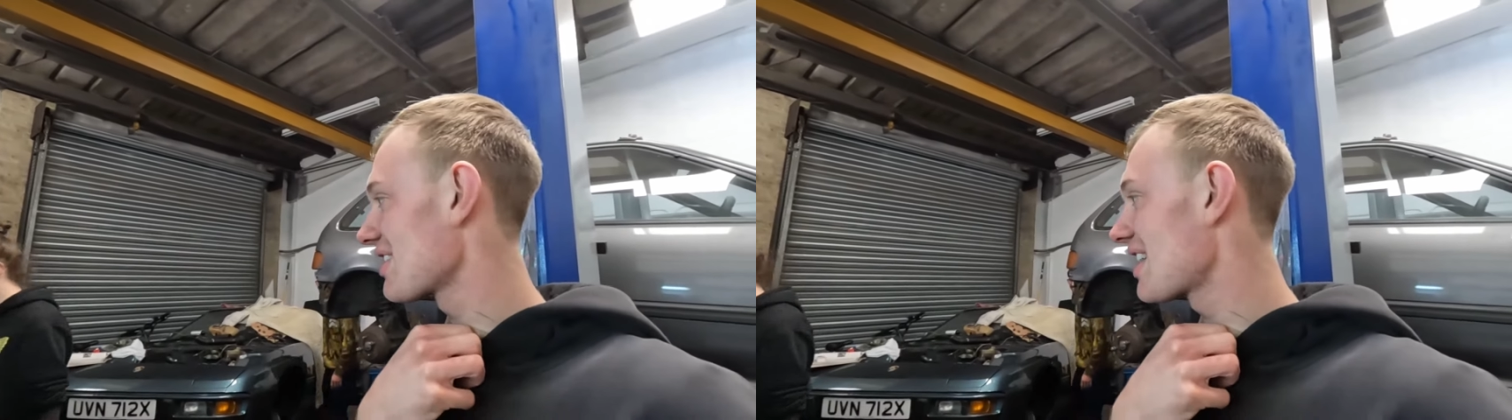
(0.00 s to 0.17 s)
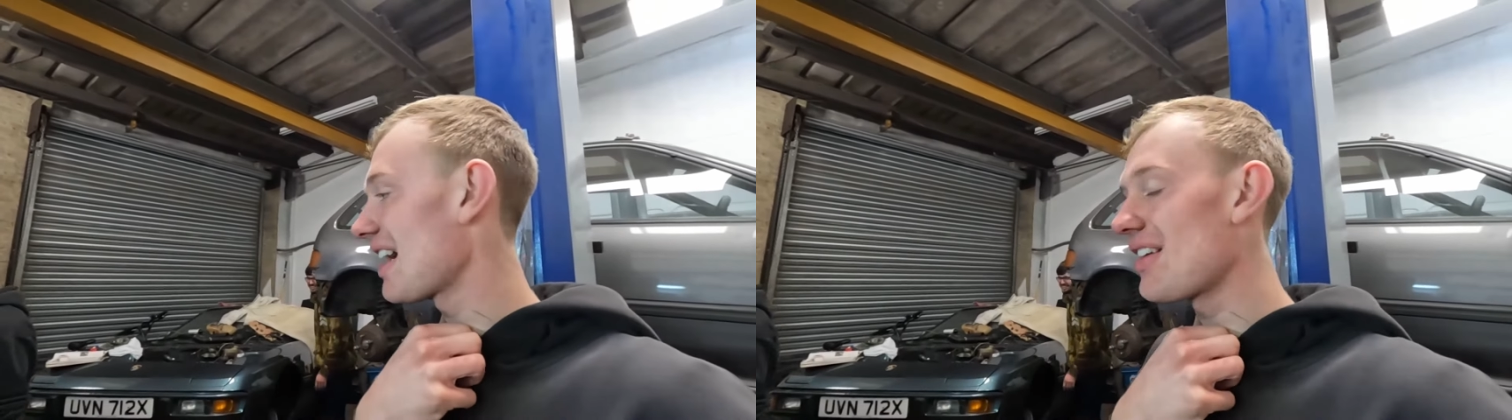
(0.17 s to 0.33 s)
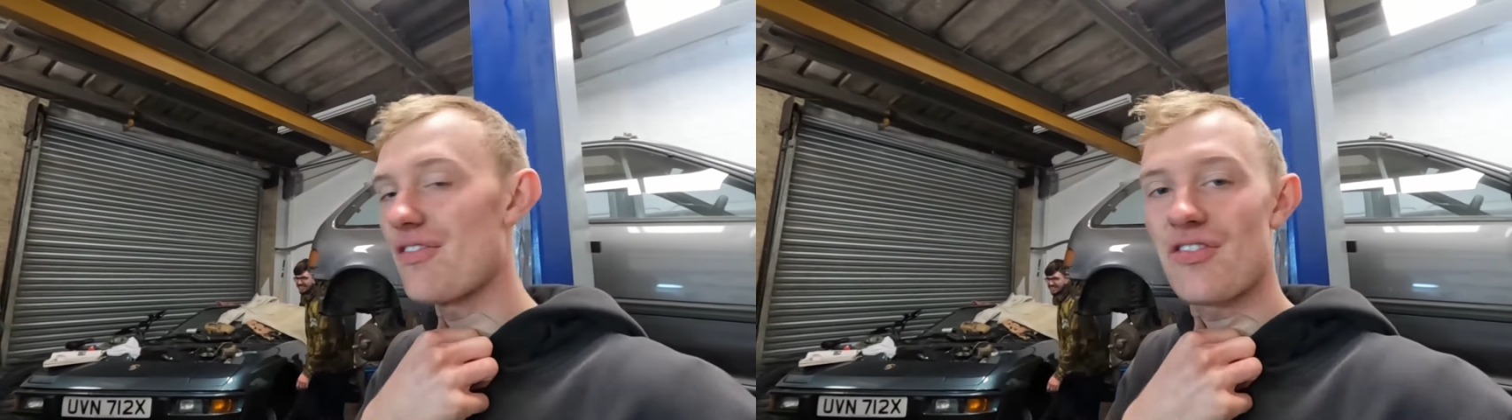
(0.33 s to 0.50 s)

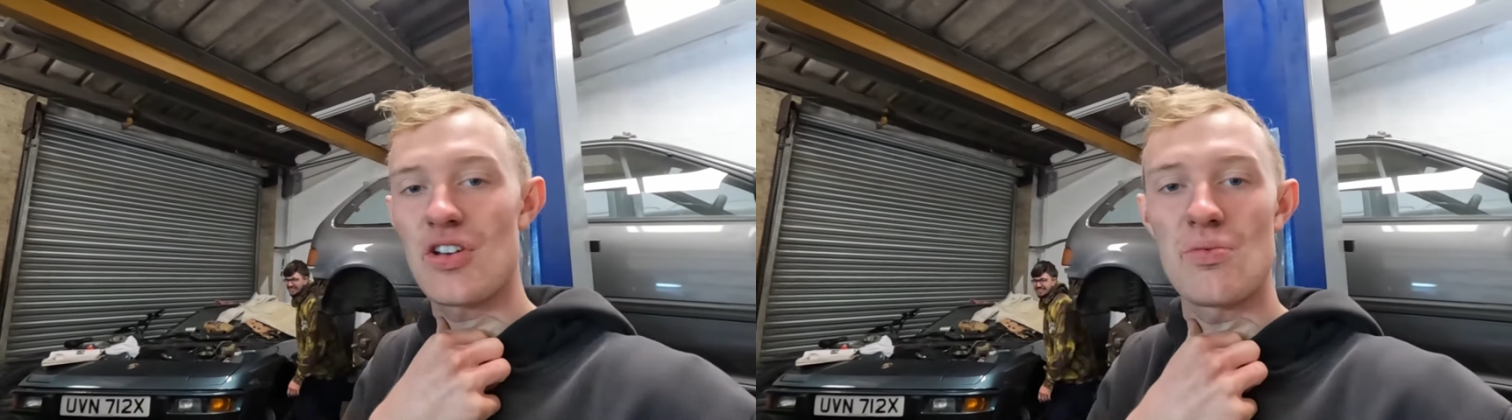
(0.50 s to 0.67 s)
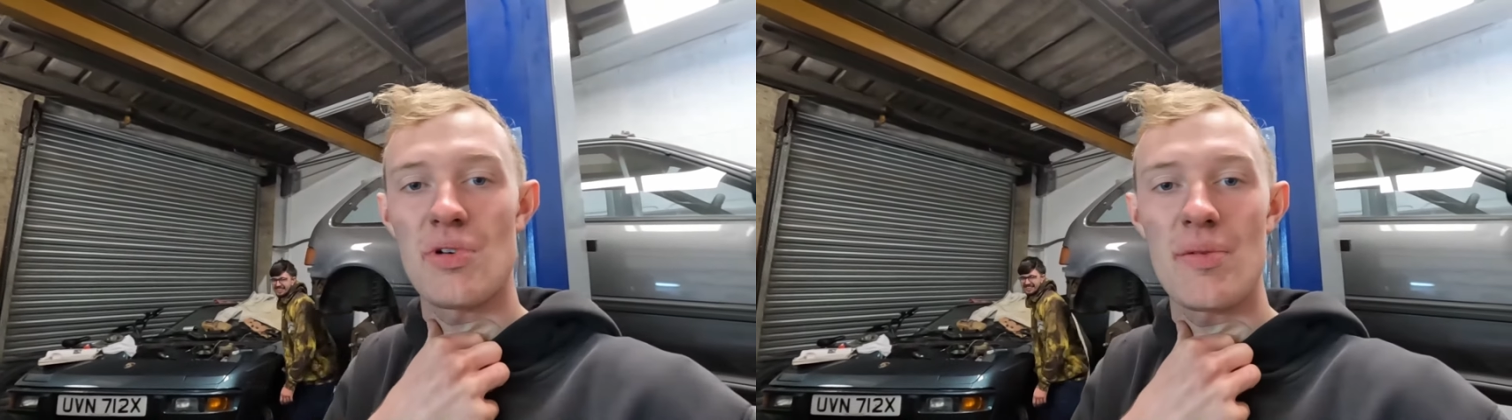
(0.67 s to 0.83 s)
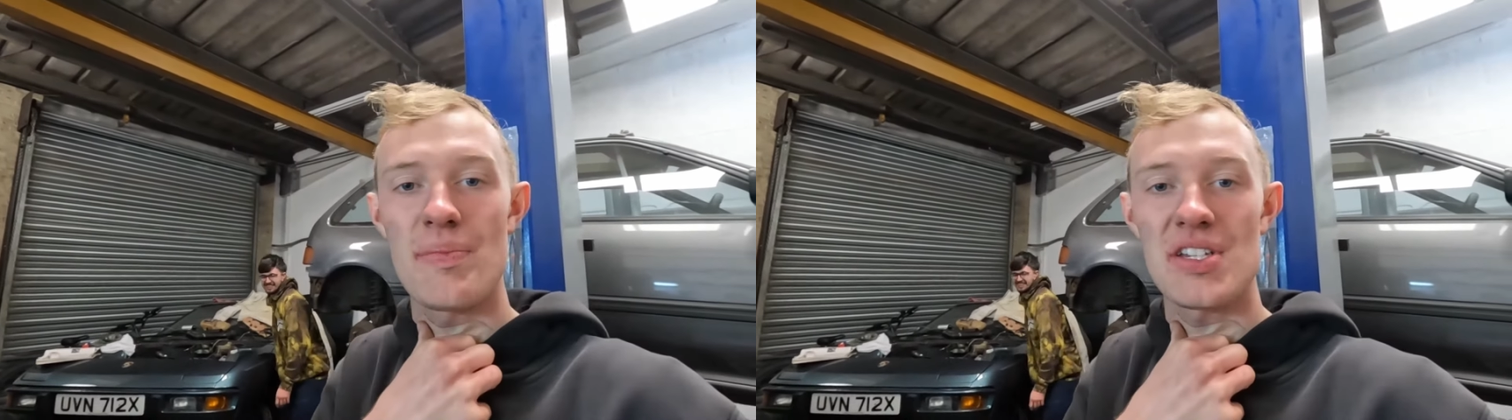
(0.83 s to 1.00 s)
getting a few
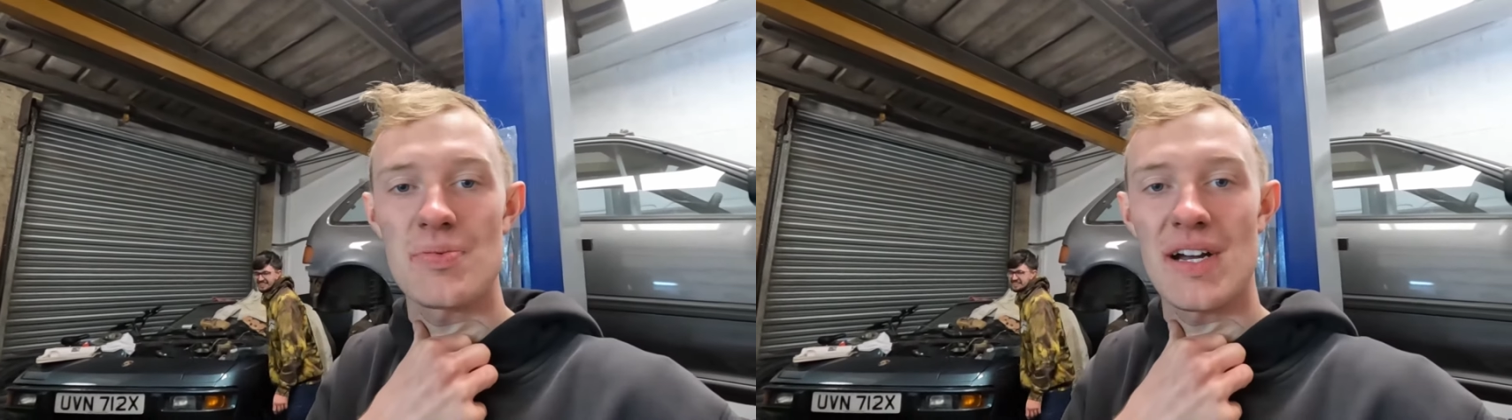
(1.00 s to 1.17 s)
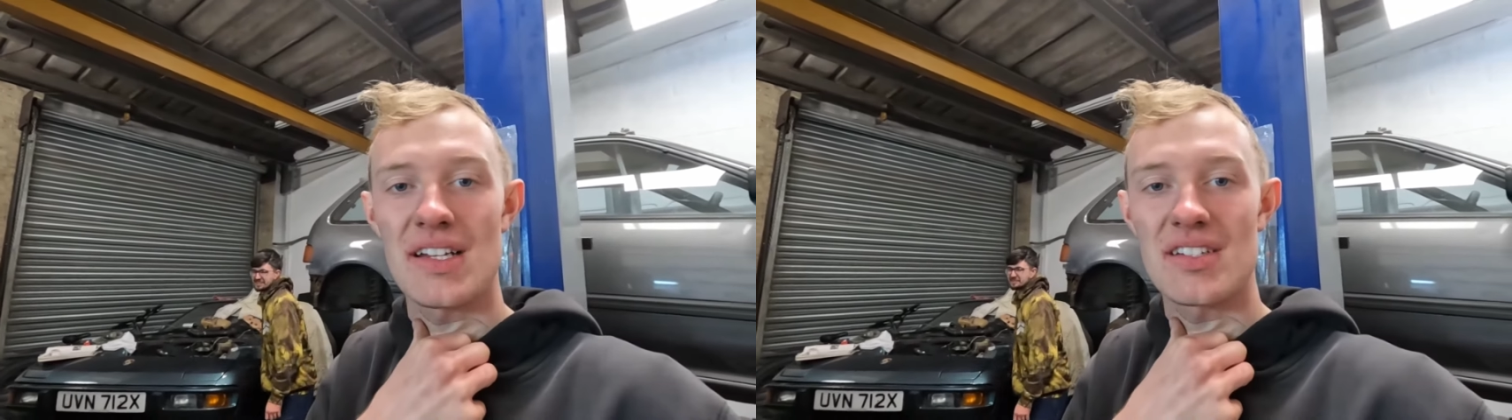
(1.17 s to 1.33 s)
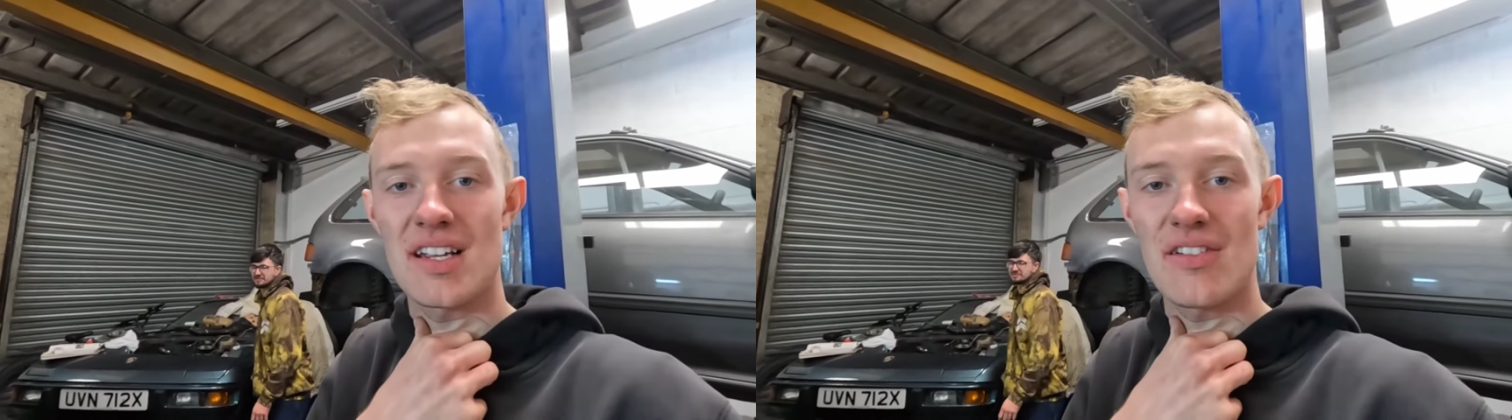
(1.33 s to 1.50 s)
more bits
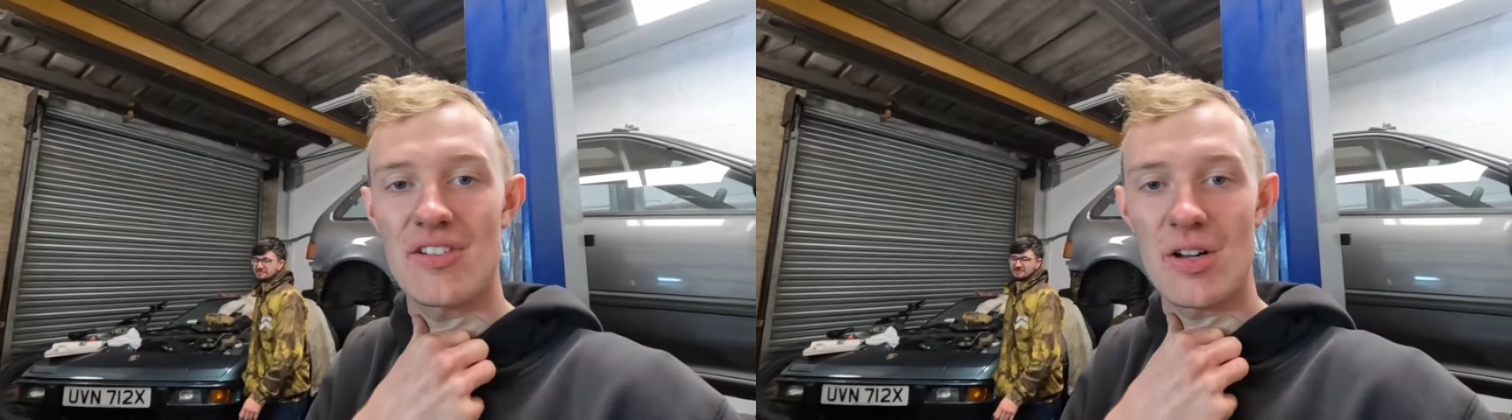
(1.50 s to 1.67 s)
back together.